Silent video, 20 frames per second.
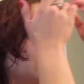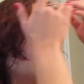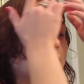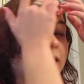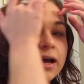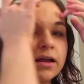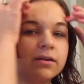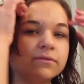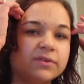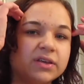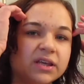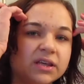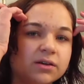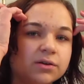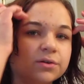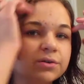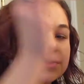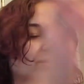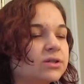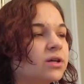kind of
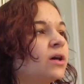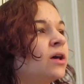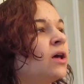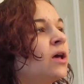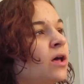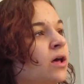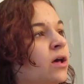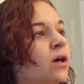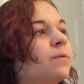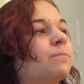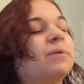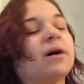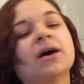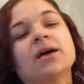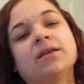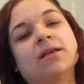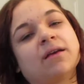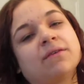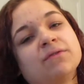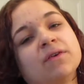healed but
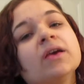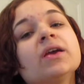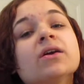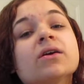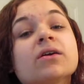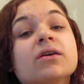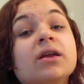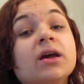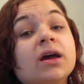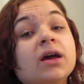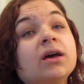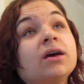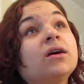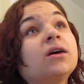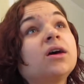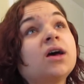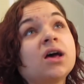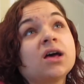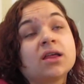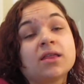I figured
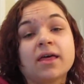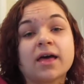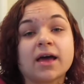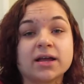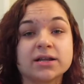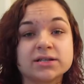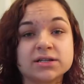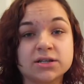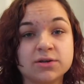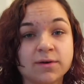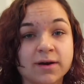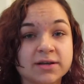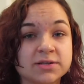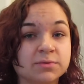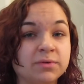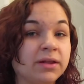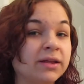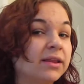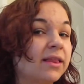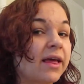that you guys
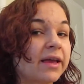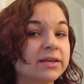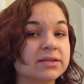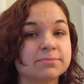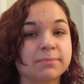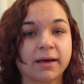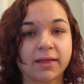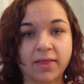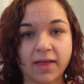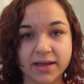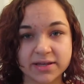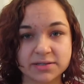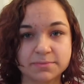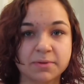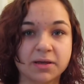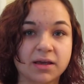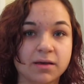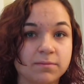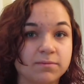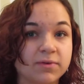really liked my last
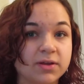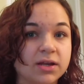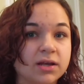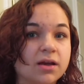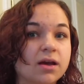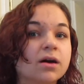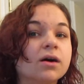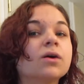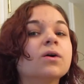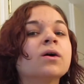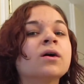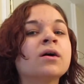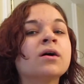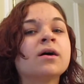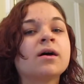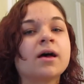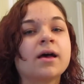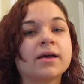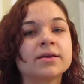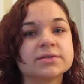makeup video
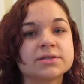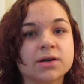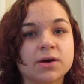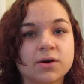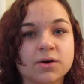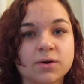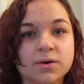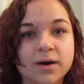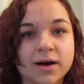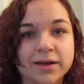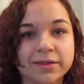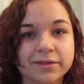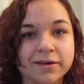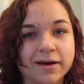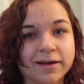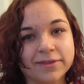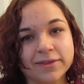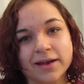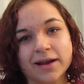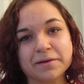so I
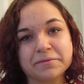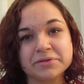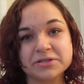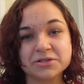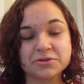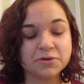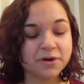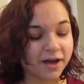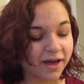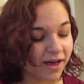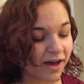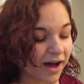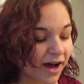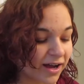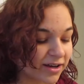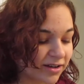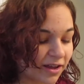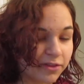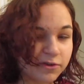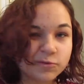thought that I would do
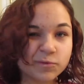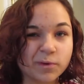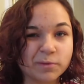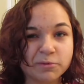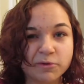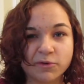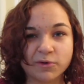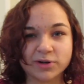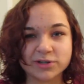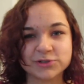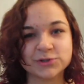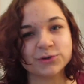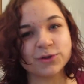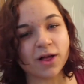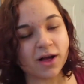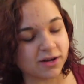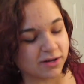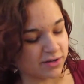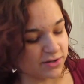another one before too long.